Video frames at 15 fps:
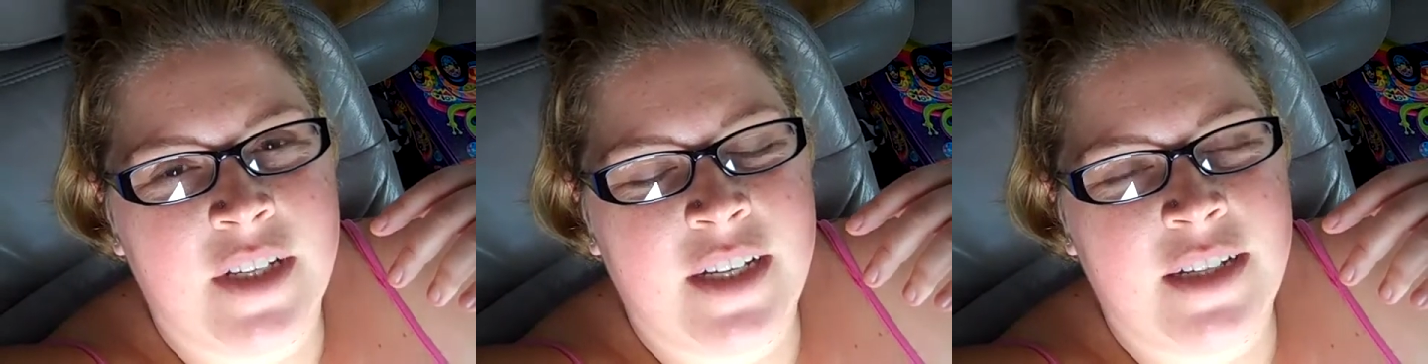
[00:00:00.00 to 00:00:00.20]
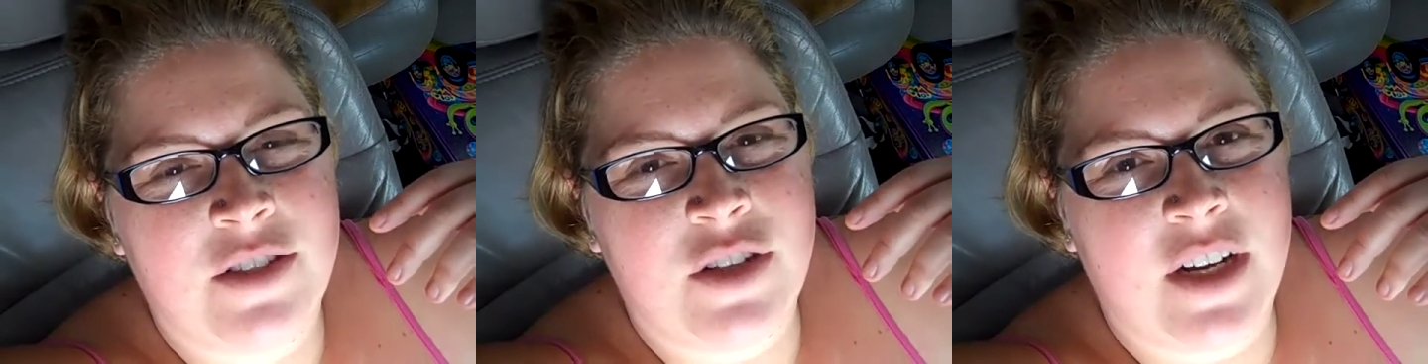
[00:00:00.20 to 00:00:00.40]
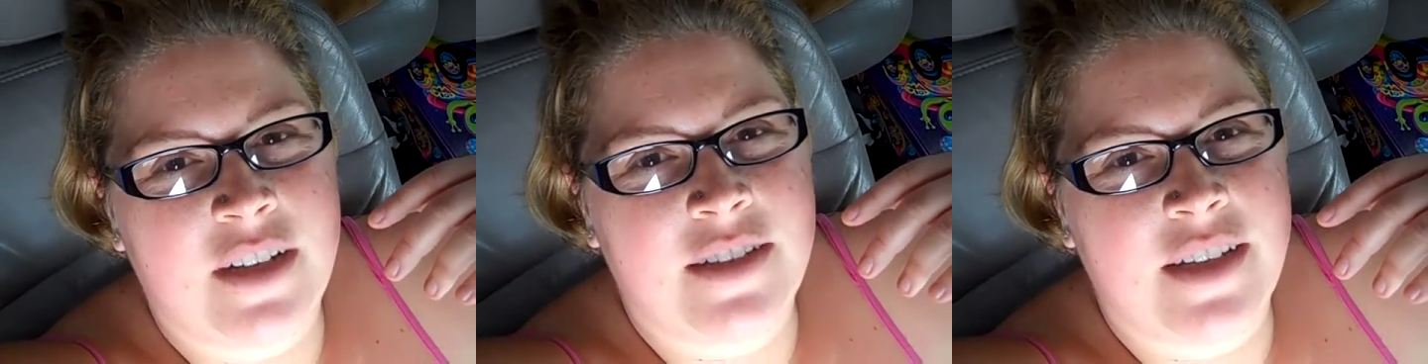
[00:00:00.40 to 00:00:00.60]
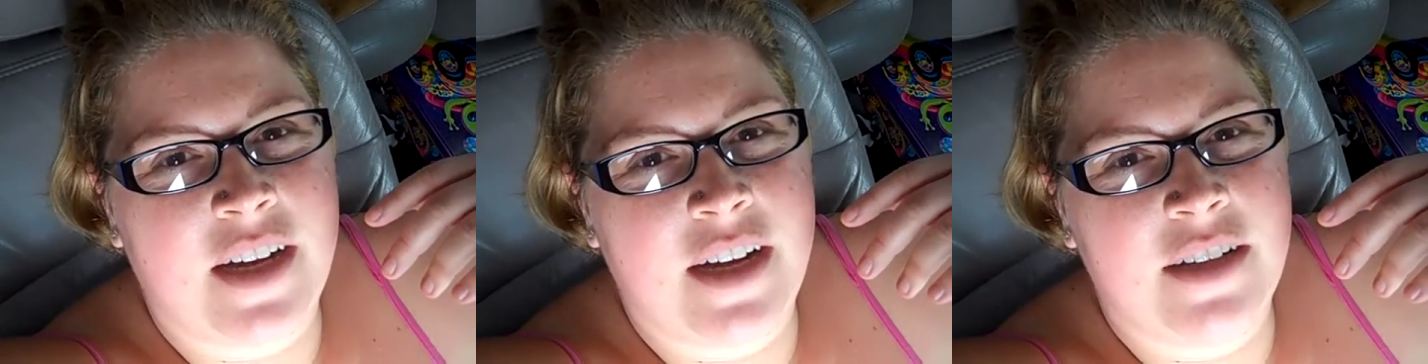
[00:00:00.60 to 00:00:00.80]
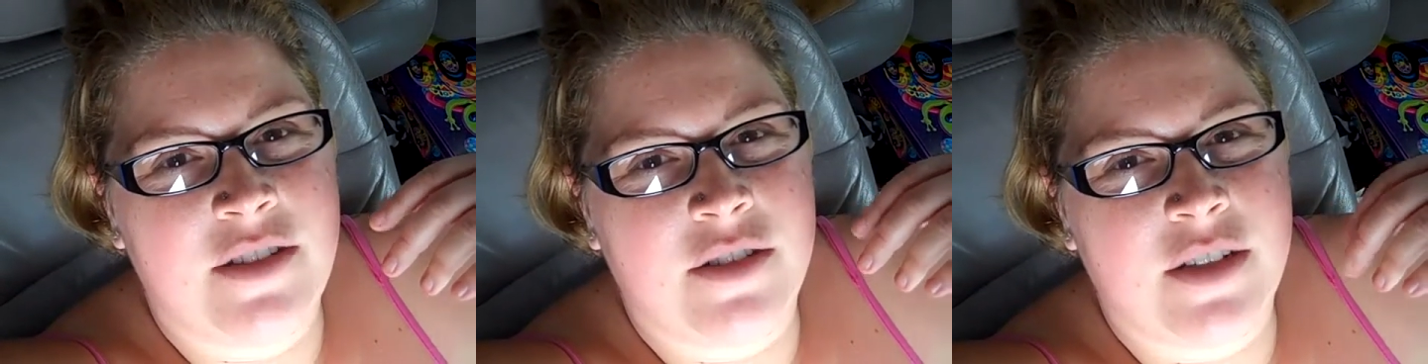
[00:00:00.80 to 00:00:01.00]
The kids are
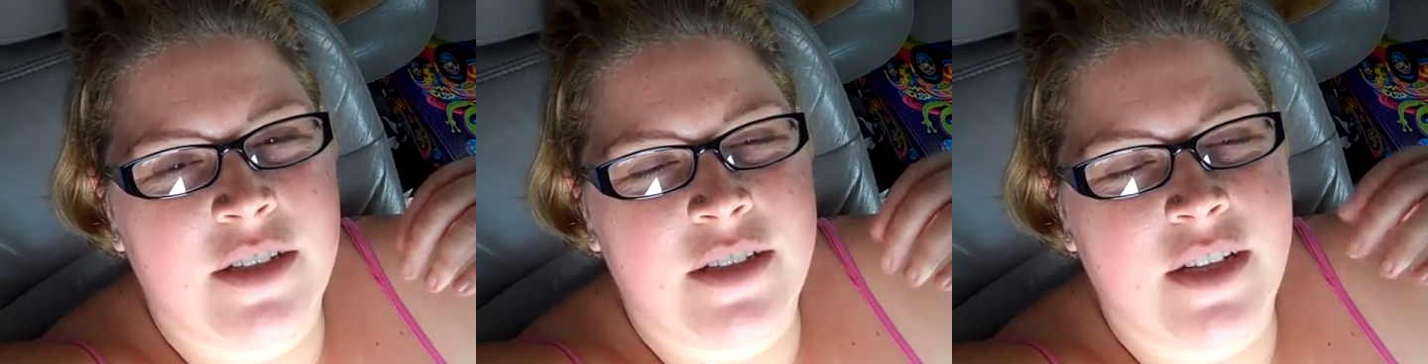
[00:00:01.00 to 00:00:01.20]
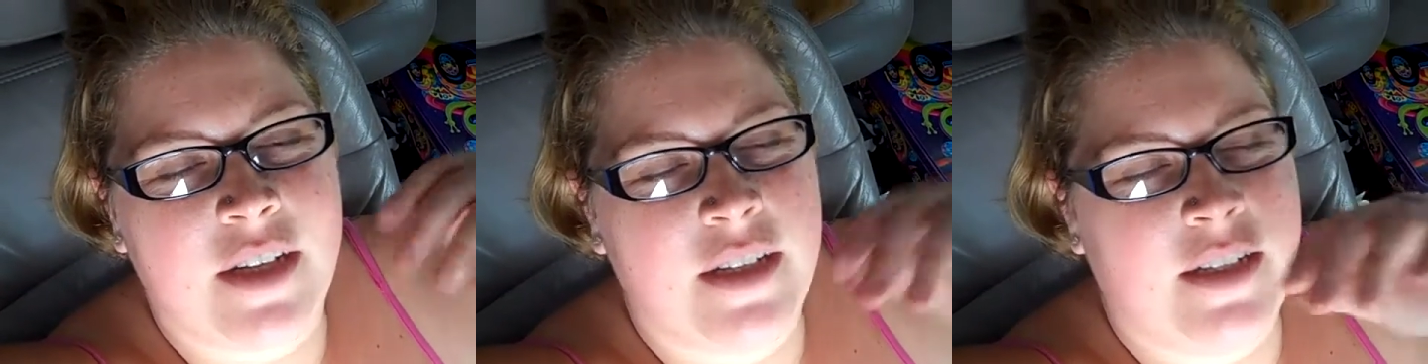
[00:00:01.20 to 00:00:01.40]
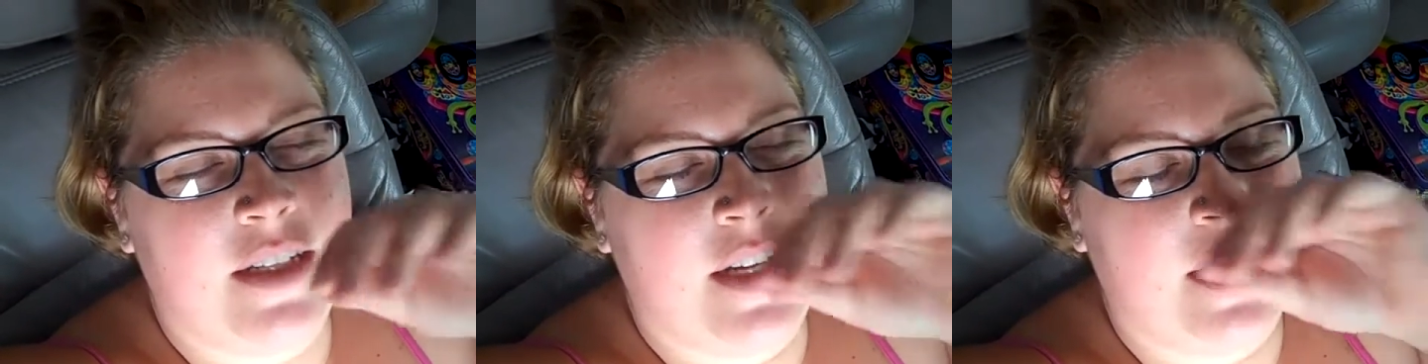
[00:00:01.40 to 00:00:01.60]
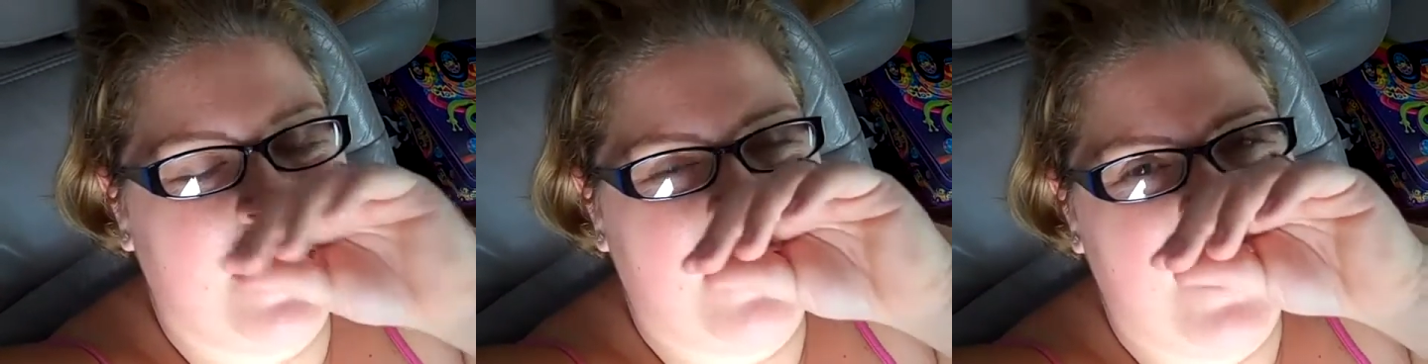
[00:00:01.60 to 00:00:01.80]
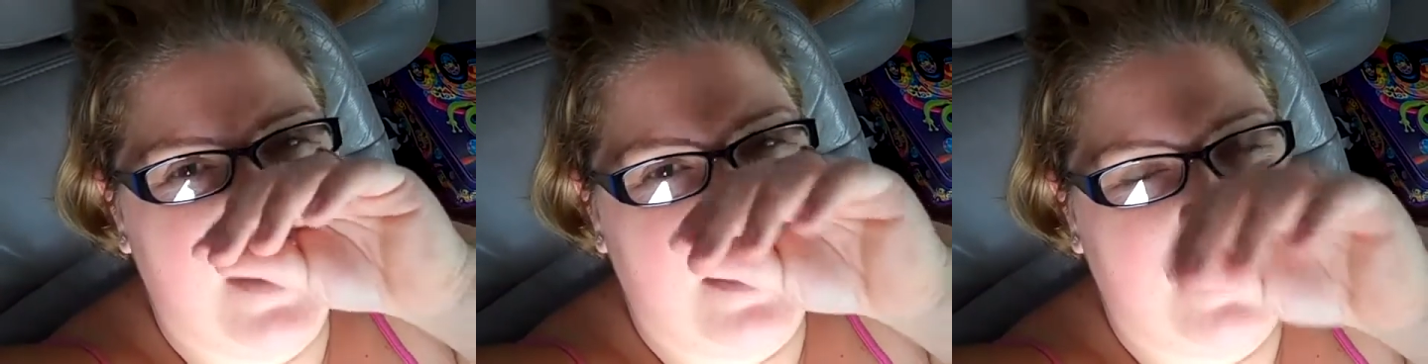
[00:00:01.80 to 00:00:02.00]
outside, so I decided to take
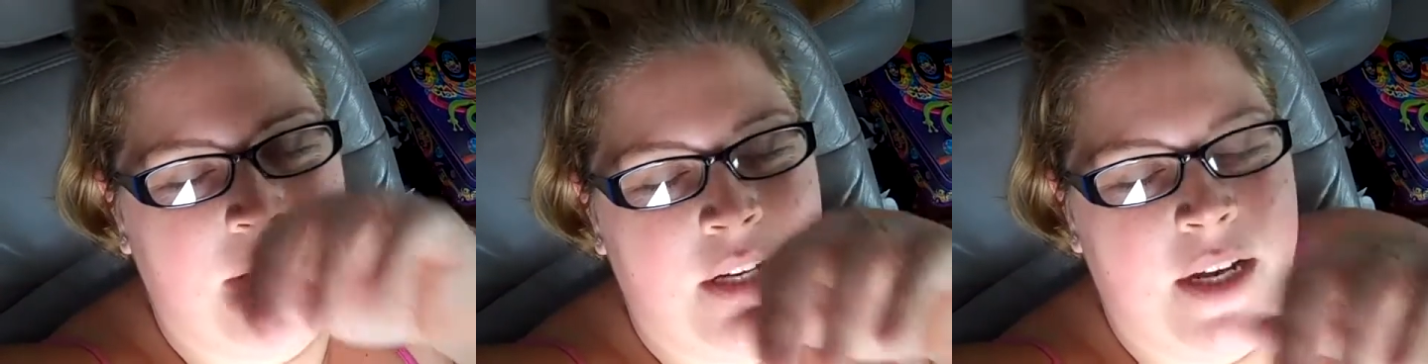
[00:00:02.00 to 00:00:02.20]
the video